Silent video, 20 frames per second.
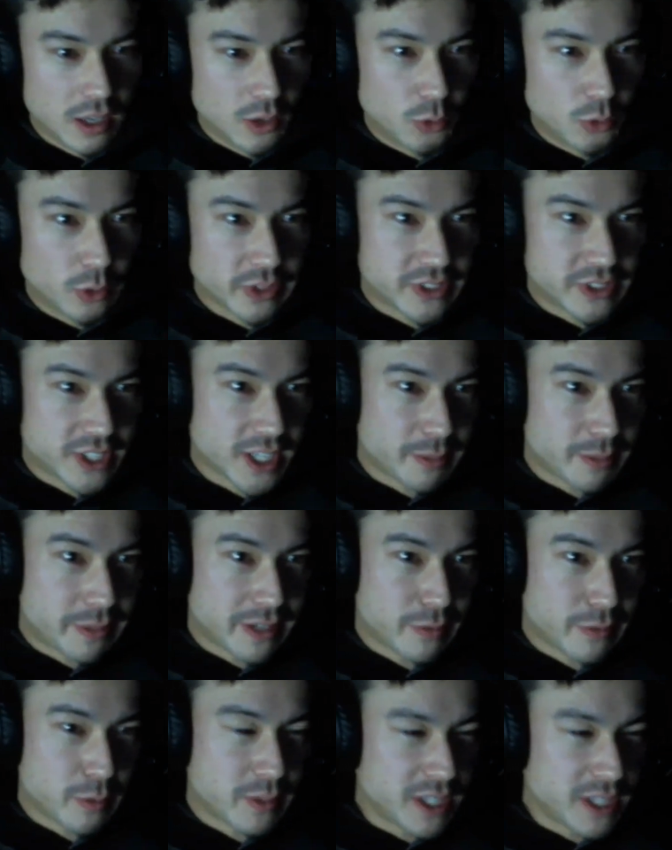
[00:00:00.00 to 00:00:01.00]
What's up,
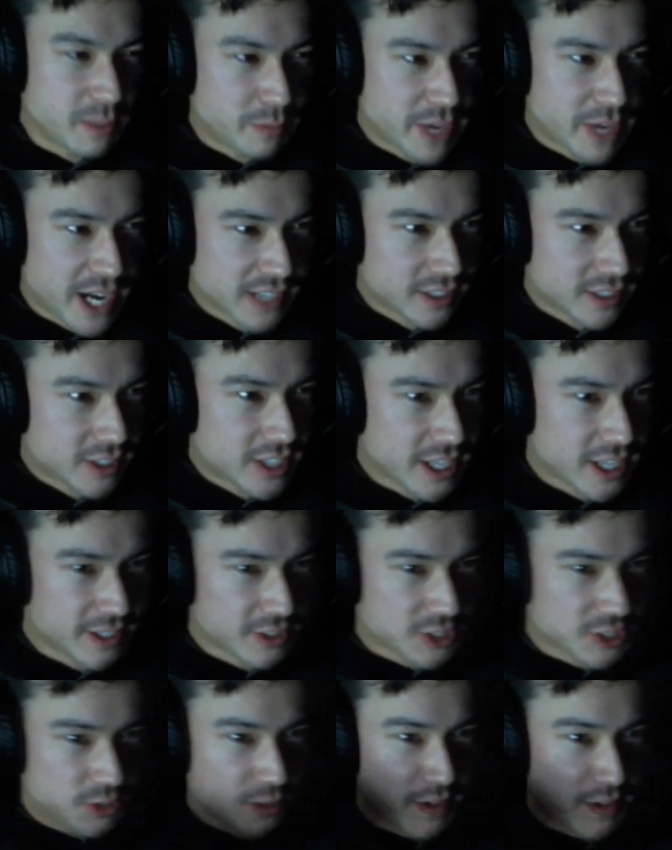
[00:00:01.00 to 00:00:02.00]
everybody? Back to Taylor
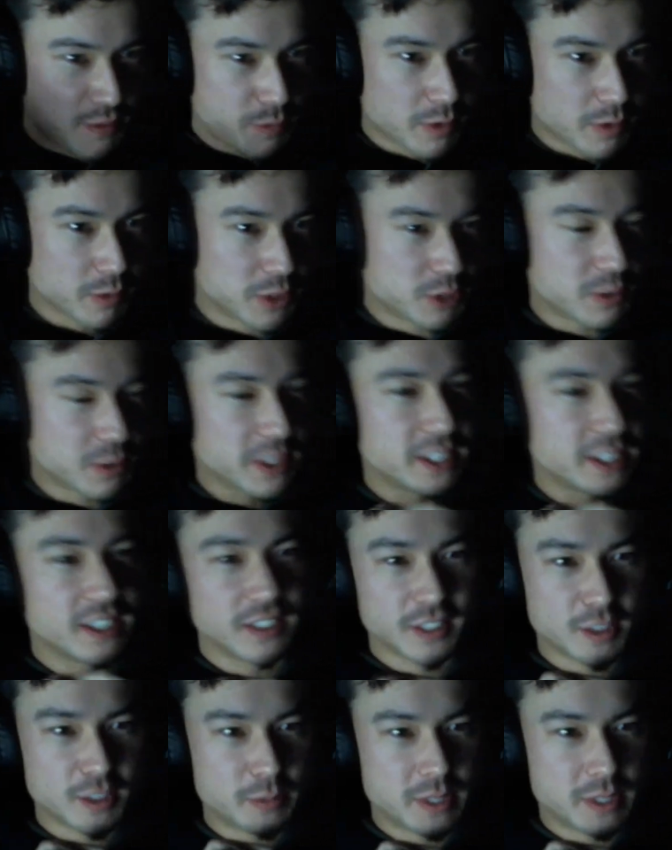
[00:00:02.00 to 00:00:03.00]
Swift, but we're doing it a
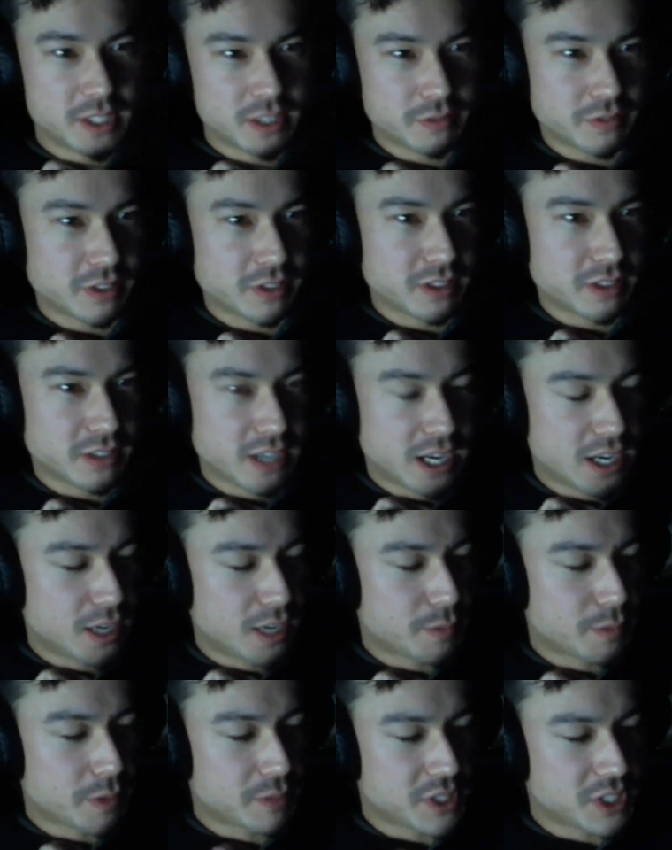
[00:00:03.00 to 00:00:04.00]
little bit different.
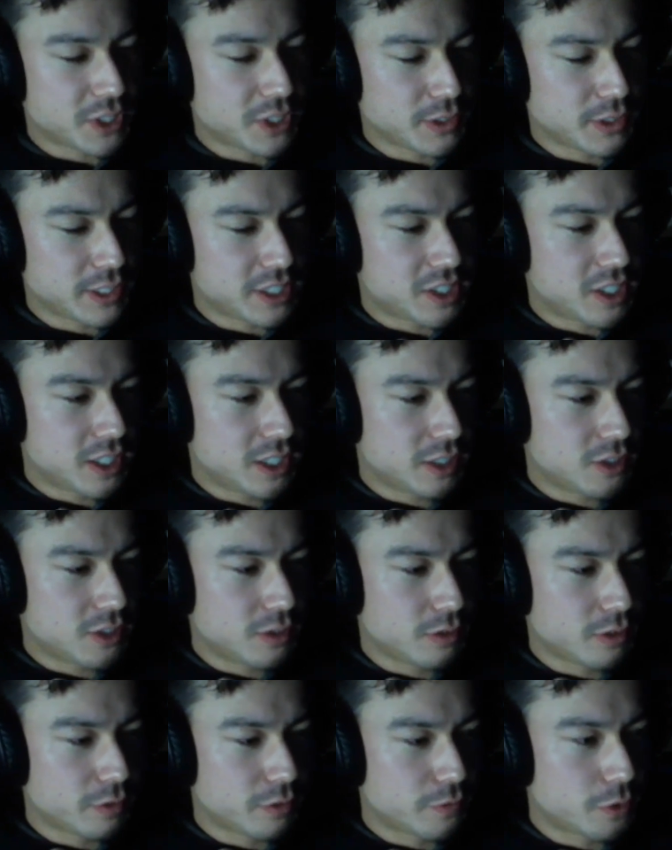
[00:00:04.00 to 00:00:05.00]
Um, I'm still listening
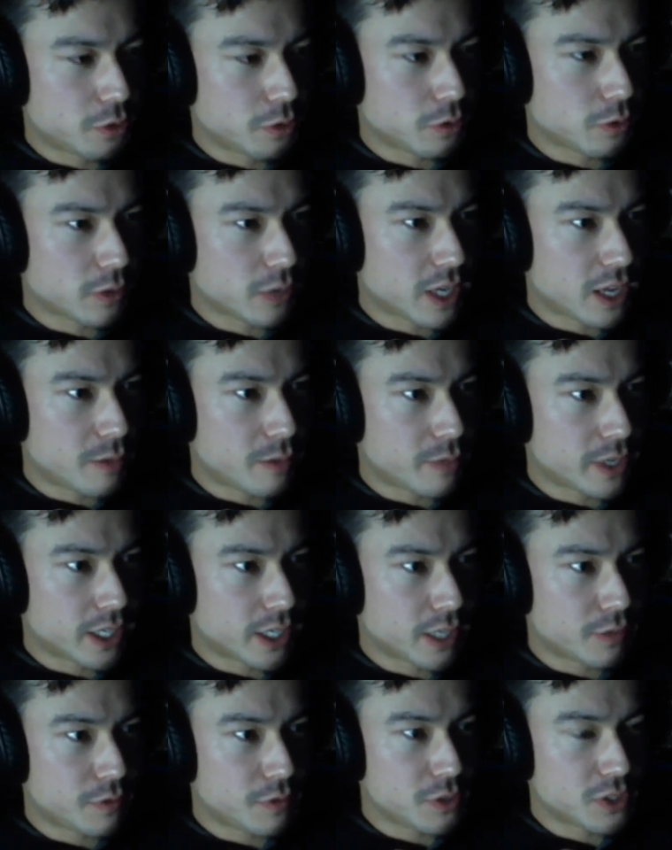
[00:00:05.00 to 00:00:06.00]
to the Folklore album. I
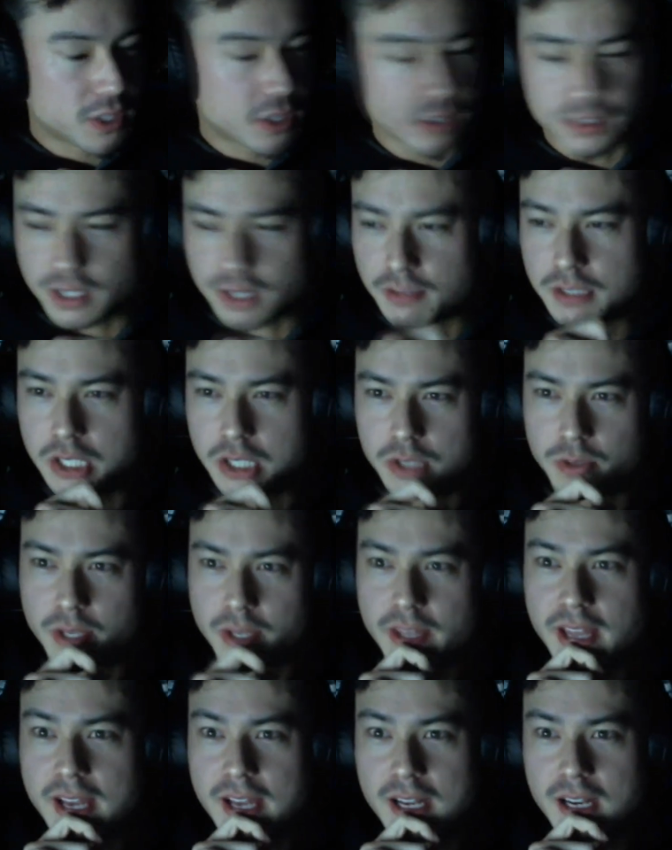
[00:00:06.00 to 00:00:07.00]
got a few songs left to do
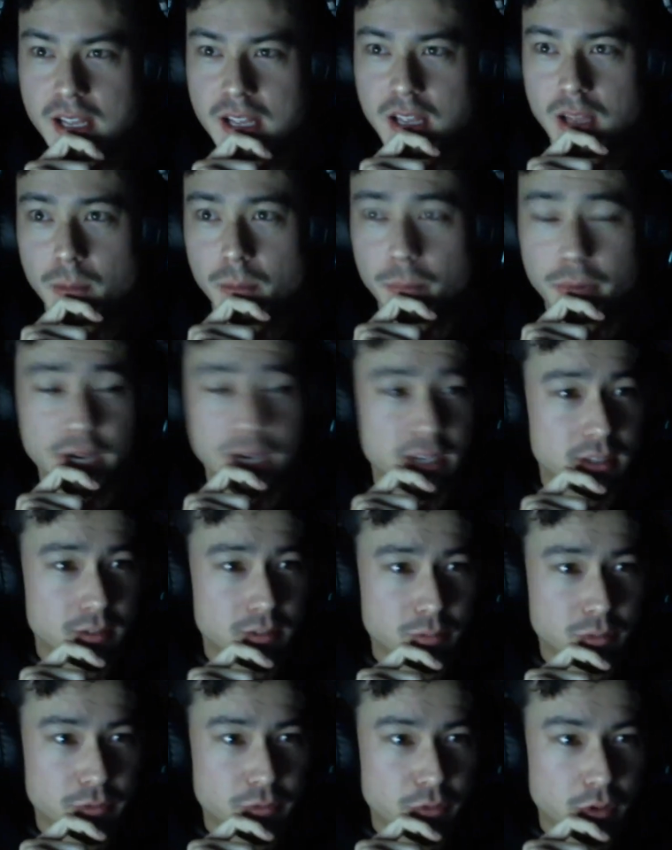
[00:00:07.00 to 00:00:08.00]
on that. But
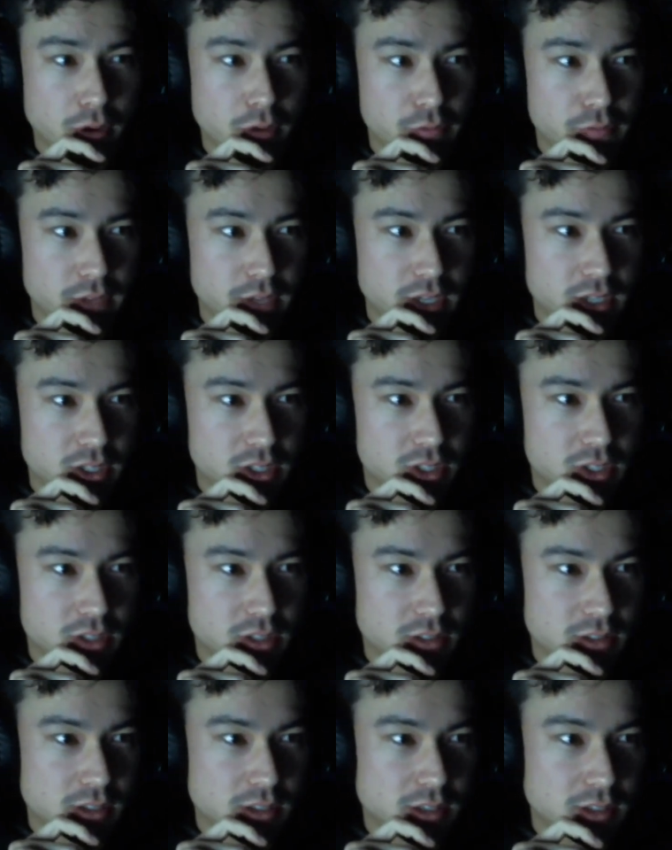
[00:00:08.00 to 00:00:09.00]
before I finished,
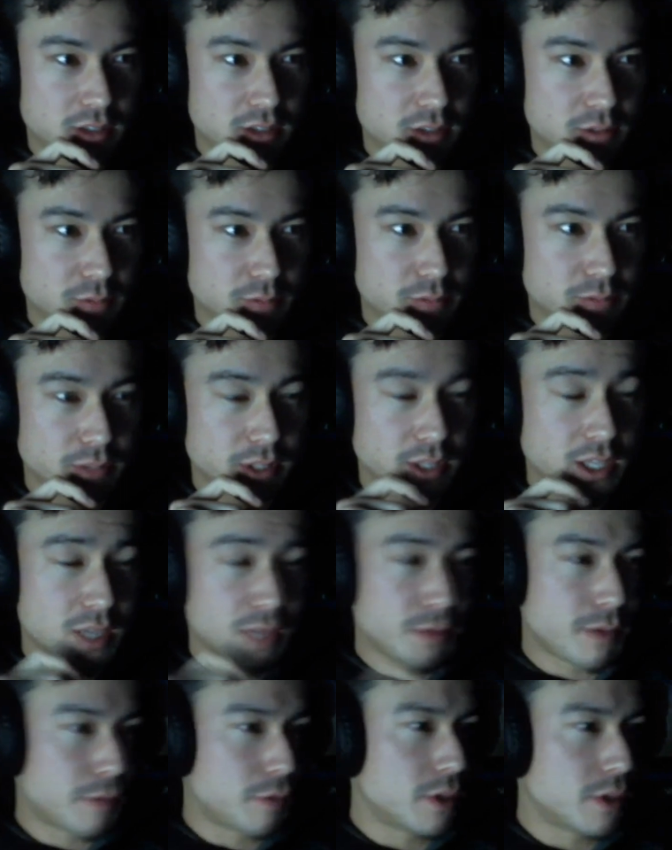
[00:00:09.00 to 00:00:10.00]
um, a lot
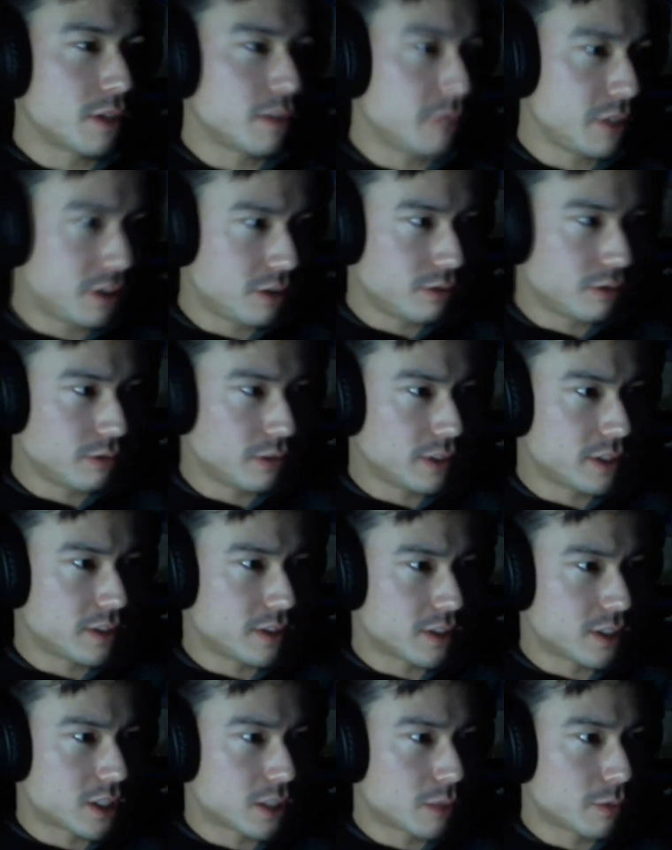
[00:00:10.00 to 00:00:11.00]
of people wanted me to listen
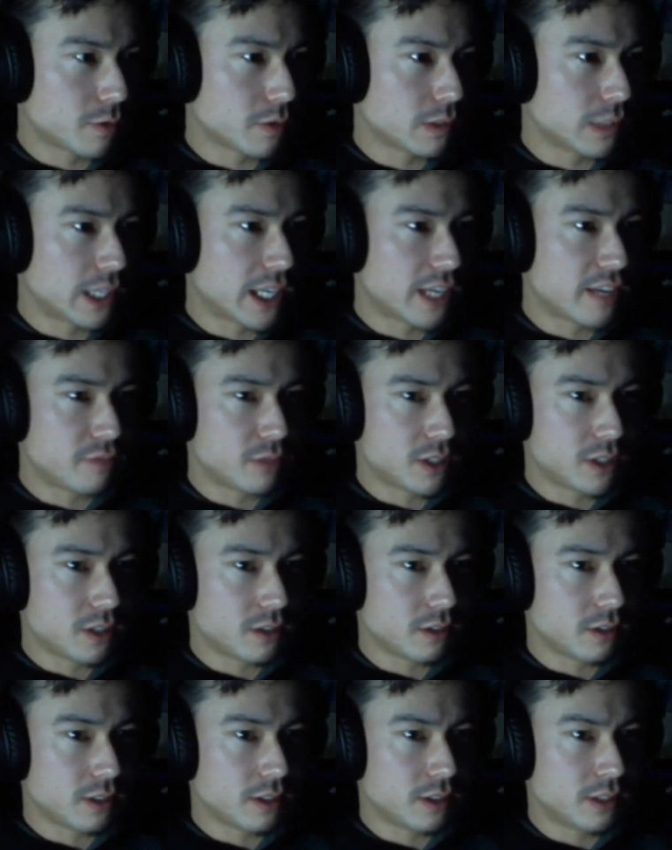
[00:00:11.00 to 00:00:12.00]
to some of her live
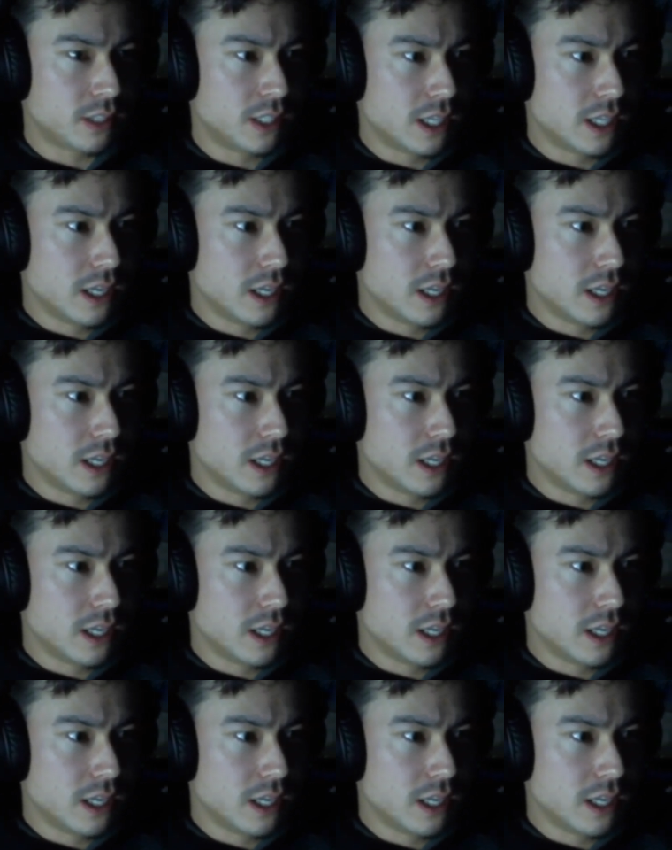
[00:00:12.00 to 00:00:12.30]
material